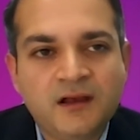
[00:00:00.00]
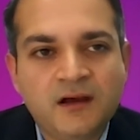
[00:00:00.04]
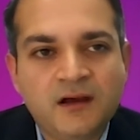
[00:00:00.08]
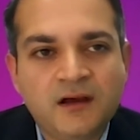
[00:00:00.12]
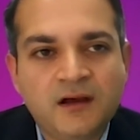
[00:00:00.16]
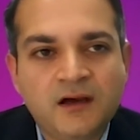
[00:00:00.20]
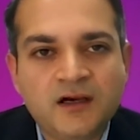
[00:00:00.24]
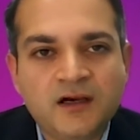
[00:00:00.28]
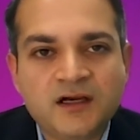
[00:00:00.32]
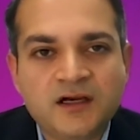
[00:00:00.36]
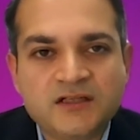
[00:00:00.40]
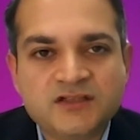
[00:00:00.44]

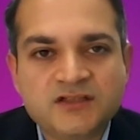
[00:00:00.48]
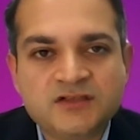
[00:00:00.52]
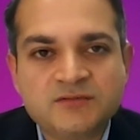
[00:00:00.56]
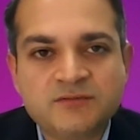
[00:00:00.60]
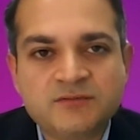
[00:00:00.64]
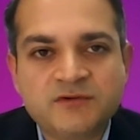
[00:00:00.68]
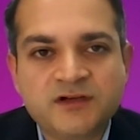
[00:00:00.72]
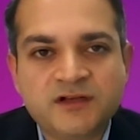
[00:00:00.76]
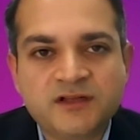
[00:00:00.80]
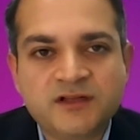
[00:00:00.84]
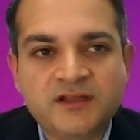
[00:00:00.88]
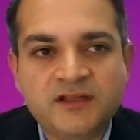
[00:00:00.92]
a
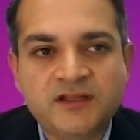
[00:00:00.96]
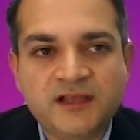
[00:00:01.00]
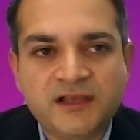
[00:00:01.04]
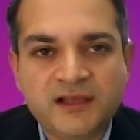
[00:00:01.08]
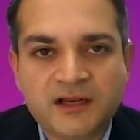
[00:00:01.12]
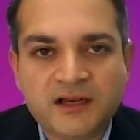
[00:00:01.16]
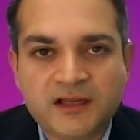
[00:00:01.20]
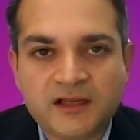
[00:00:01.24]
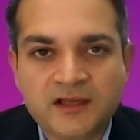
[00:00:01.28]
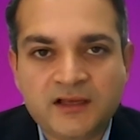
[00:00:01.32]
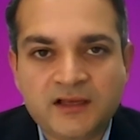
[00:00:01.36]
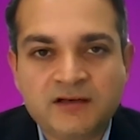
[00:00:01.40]
customer at the
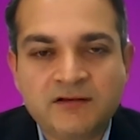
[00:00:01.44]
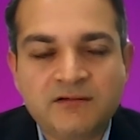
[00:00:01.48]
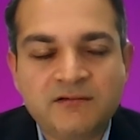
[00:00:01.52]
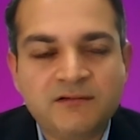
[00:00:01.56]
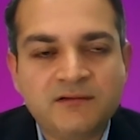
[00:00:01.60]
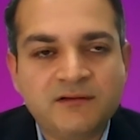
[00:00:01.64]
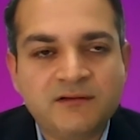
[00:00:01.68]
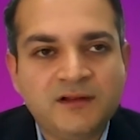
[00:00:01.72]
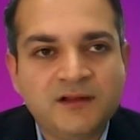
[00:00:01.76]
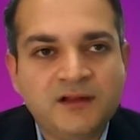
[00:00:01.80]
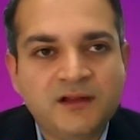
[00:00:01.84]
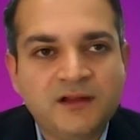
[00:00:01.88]

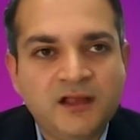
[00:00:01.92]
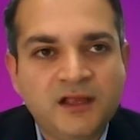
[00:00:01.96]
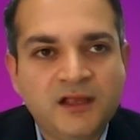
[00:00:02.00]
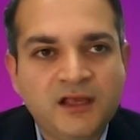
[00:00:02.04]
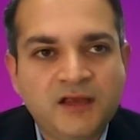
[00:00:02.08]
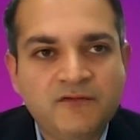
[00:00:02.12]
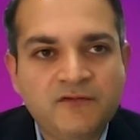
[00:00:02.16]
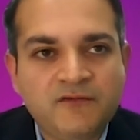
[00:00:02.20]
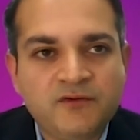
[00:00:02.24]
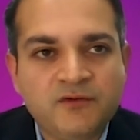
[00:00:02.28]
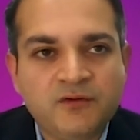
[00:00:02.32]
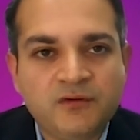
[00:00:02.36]
airline
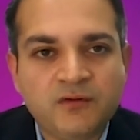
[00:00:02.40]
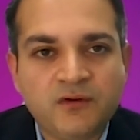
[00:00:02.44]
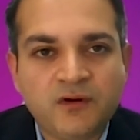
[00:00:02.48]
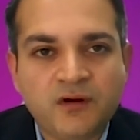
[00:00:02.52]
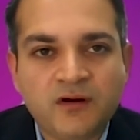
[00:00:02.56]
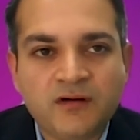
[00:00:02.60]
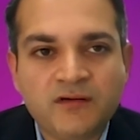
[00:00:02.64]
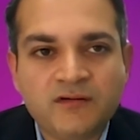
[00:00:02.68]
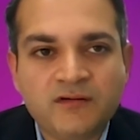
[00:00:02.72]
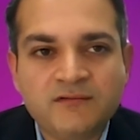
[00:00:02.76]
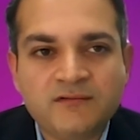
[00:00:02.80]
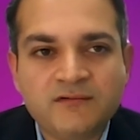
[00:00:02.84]
if you're
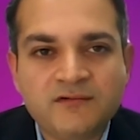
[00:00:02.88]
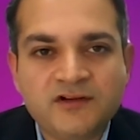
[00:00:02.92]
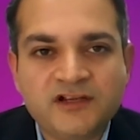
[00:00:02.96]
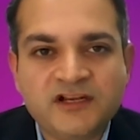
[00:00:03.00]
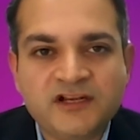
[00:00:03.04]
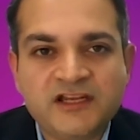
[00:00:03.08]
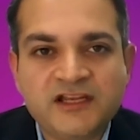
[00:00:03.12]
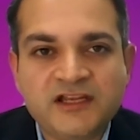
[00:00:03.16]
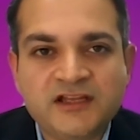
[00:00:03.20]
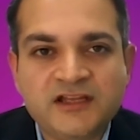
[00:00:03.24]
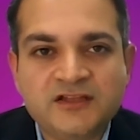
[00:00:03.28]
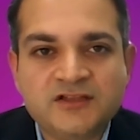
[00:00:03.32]
not
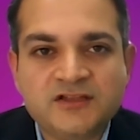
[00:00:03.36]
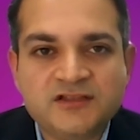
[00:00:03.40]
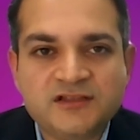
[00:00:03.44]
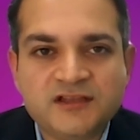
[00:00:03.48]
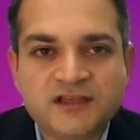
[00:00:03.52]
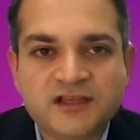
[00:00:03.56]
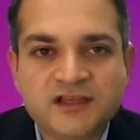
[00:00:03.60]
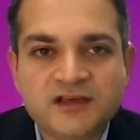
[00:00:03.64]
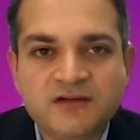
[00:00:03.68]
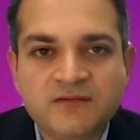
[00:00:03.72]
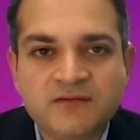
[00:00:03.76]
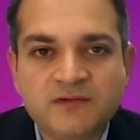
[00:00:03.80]
really in
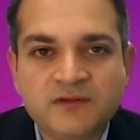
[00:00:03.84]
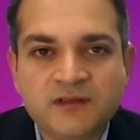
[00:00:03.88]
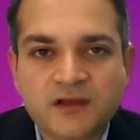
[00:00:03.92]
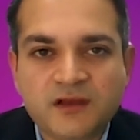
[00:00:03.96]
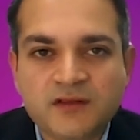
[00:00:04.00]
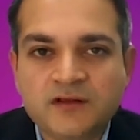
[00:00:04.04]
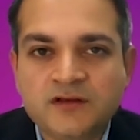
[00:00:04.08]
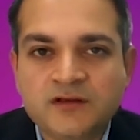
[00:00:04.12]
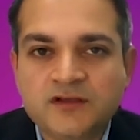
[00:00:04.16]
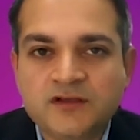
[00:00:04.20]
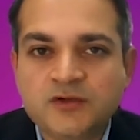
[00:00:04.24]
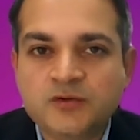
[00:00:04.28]
sync with
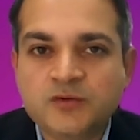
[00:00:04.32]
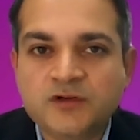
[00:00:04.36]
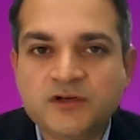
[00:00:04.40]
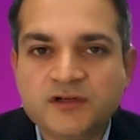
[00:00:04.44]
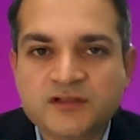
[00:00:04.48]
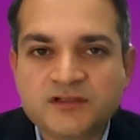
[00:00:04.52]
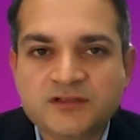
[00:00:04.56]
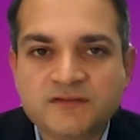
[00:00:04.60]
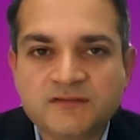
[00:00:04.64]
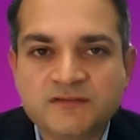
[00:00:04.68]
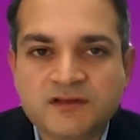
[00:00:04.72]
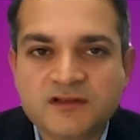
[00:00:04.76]
other
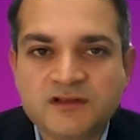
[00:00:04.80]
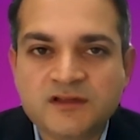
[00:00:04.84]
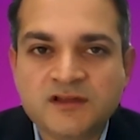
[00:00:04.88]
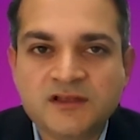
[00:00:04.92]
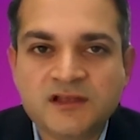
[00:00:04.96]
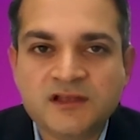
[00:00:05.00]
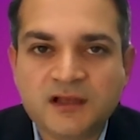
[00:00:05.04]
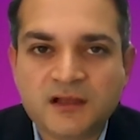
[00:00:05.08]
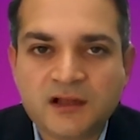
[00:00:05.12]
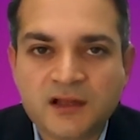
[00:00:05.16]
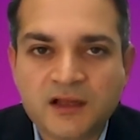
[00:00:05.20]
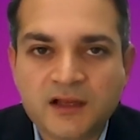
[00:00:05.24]
units
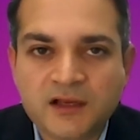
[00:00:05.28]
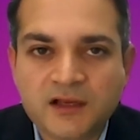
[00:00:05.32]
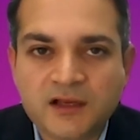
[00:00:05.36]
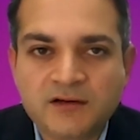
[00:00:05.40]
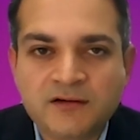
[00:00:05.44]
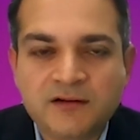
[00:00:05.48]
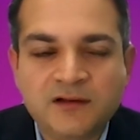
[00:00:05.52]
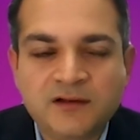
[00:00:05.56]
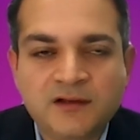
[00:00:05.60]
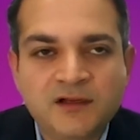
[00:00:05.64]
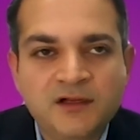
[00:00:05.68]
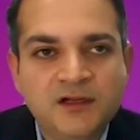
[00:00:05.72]
within the
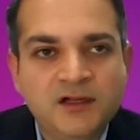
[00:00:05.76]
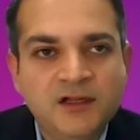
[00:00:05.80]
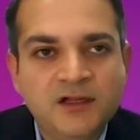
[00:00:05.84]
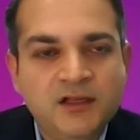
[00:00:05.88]
airline.